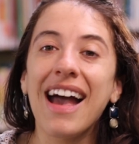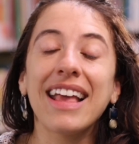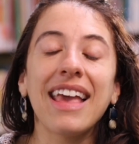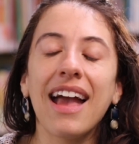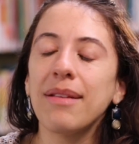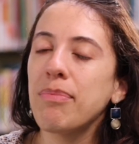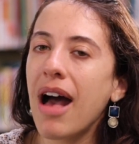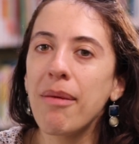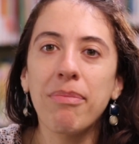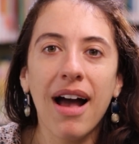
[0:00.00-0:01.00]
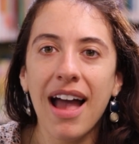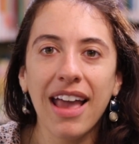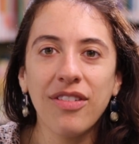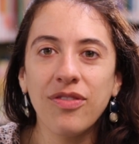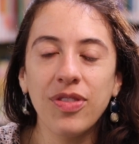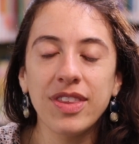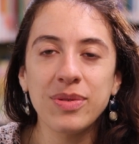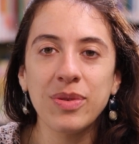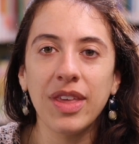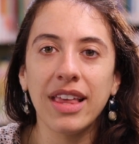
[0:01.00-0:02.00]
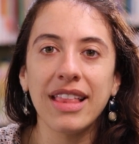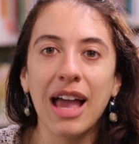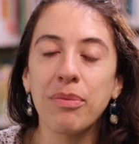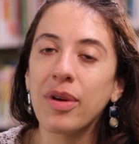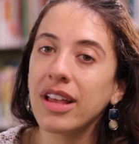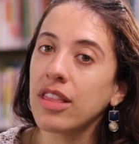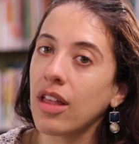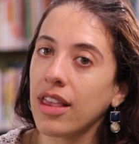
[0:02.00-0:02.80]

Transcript: Again, pop by to the library